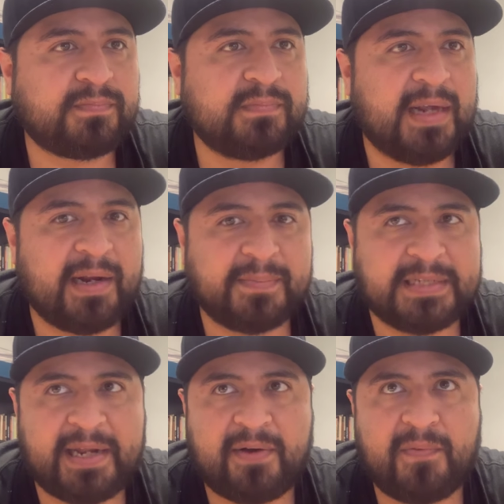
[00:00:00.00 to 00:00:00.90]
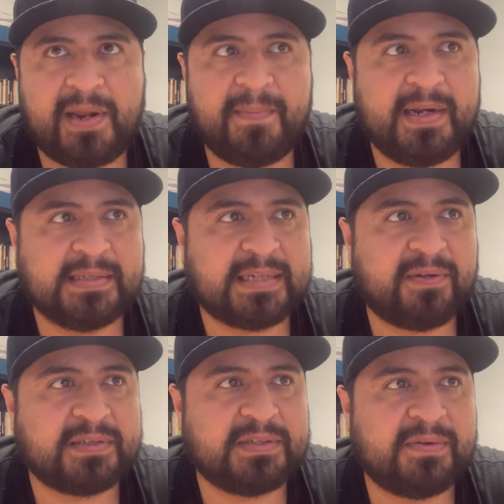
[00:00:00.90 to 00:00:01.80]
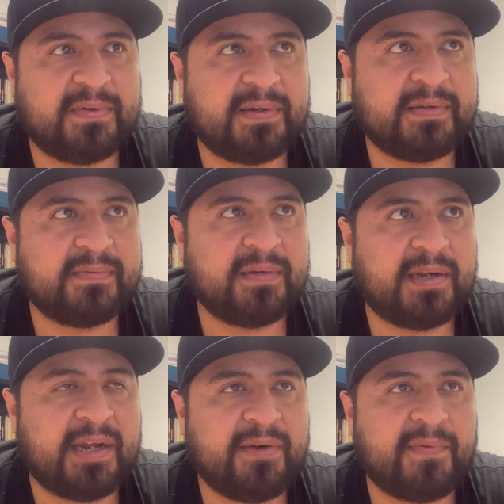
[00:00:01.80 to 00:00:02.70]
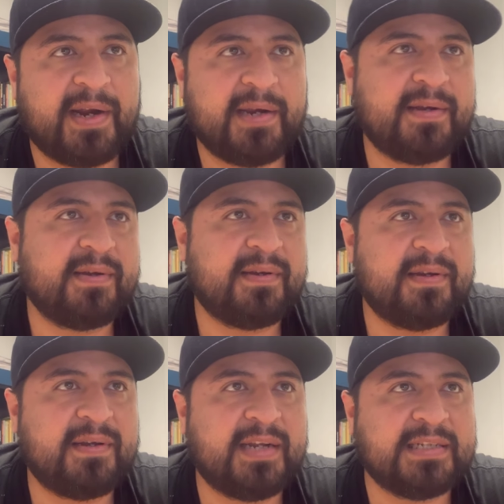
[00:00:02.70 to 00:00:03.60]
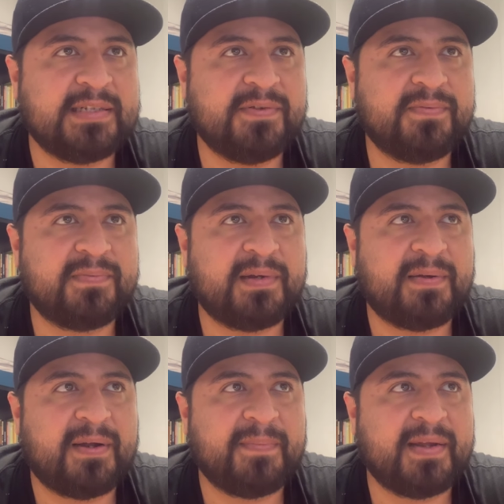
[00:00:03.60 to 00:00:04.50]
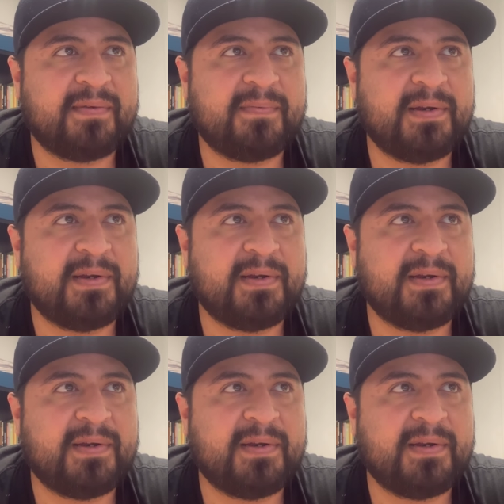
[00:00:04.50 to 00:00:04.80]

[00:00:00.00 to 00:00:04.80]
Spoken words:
And I'm saying we because I also I write, not to I'm not